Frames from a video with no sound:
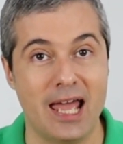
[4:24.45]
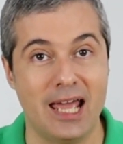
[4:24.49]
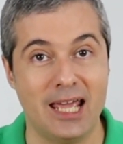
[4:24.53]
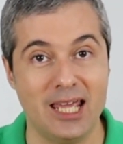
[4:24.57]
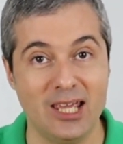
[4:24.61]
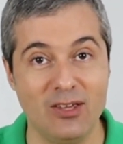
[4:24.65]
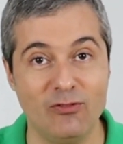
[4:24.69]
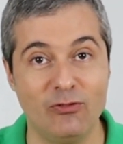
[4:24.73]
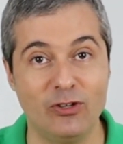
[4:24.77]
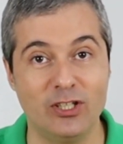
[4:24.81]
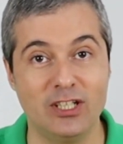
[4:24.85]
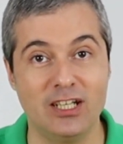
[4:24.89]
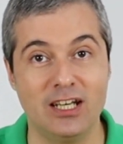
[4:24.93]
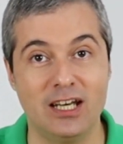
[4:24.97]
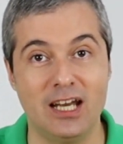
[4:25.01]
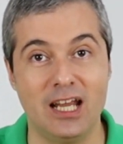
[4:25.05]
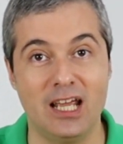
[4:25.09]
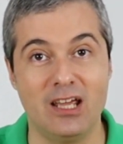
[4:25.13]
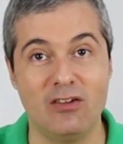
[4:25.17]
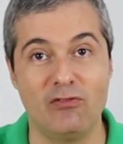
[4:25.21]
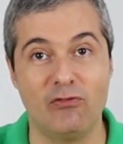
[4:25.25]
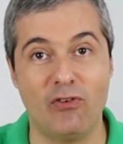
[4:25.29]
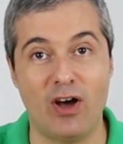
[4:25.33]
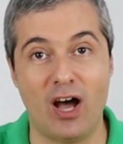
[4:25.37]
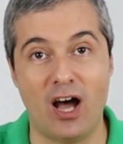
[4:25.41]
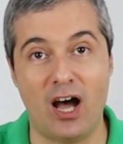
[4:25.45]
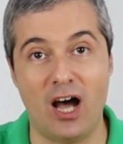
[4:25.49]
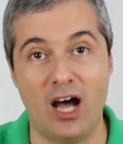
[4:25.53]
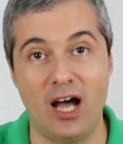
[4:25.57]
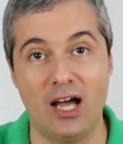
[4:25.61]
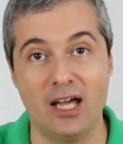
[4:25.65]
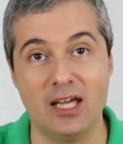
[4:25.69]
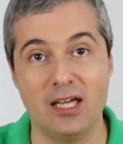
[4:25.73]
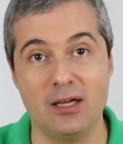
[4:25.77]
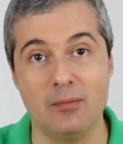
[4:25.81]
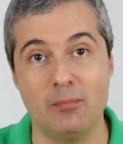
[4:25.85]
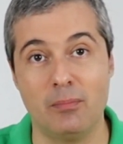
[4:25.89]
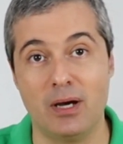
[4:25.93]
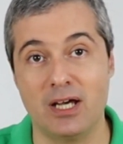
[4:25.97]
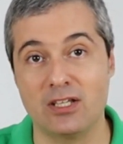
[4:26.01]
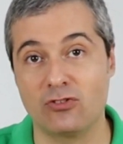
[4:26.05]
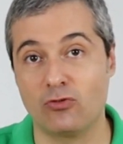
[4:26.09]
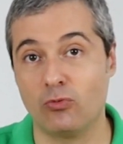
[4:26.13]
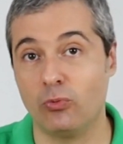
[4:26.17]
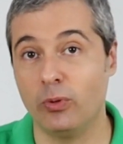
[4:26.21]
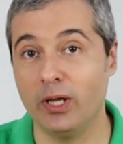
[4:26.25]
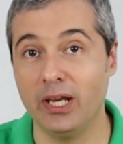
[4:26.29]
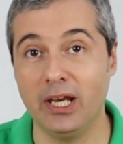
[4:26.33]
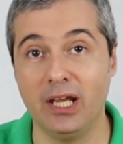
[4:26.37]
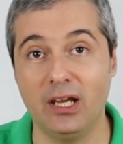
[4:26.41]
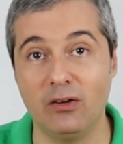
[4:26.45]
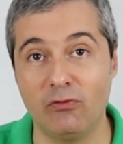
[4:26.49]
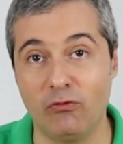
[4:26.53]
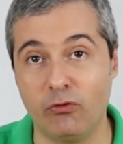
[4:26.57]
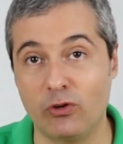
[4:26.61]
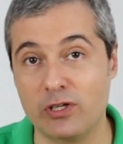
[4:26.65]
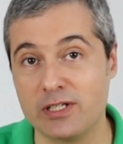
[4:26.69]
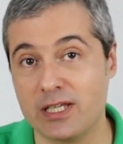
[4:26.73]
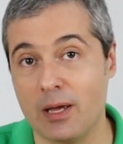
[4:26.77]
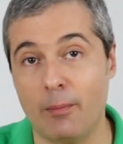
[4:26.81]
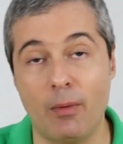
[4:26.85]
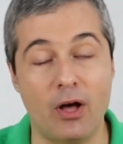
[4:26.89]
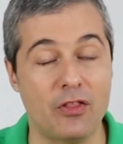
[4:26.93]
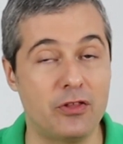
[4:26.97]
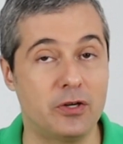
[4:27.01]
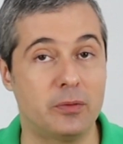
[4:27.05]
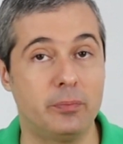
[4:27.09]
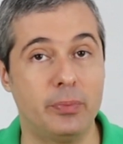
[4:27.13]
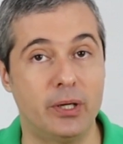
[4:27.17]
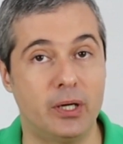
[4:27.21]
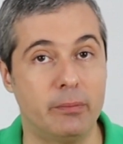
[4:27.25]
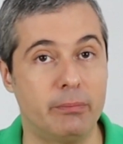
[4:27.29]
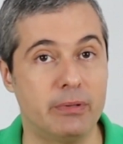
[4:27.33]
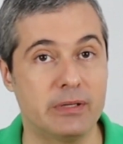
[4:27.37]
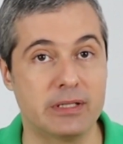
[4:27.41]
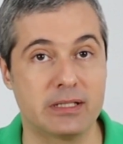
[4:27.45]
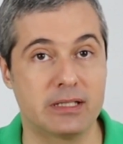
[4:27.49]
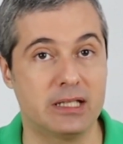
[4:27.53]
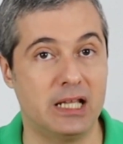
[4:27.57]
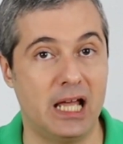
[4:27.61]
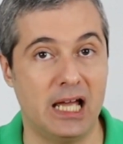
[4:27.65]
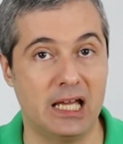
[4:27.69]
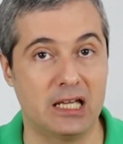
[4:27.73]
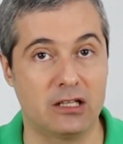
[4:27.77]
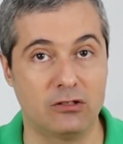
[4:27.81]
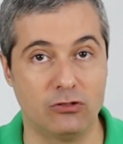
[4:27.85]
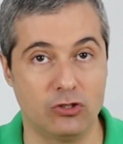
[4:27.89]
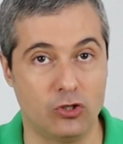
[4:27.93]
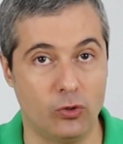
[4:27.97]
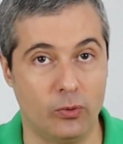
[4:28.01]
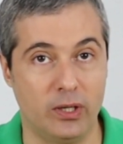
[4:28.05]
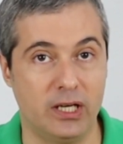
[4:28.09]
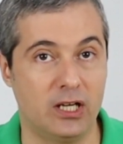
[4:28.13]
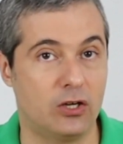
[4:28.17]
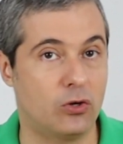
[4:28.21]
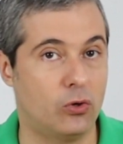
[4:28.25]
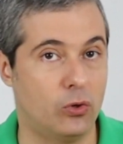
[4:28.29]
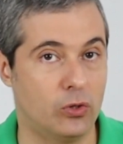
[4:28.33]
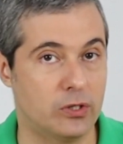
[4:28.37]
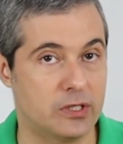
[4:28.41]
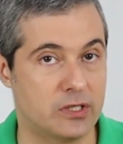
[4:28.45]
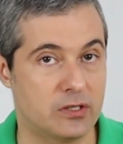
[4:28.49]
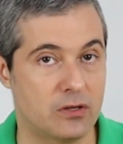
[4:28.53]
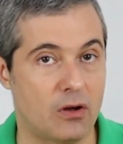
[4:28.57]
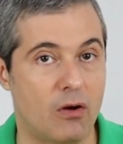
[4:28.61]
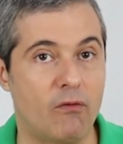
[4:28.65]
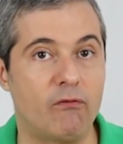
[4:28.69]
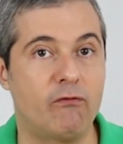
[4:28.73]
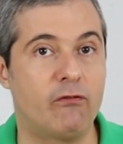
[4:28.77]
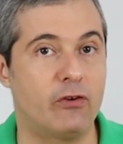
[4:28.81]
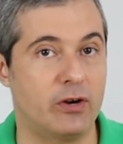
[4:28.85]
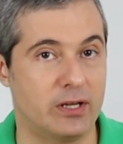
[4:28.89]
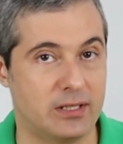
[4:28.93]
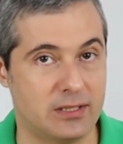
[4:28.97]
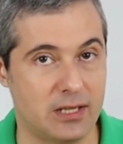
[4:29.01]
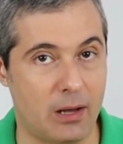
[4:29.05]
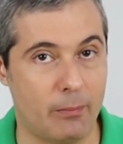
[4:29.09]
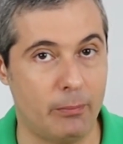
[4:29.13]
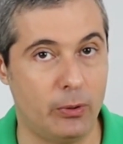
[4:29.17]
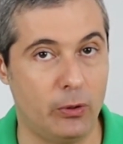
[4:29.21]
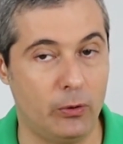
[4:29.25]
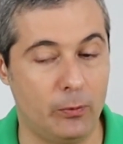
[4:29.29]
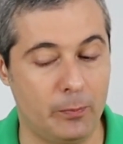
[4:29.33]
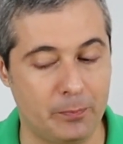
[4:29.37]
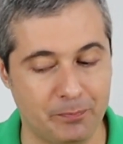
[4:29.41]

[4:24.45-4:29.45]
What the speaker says: even if I must read it for some other purpose, like doing a course, for example.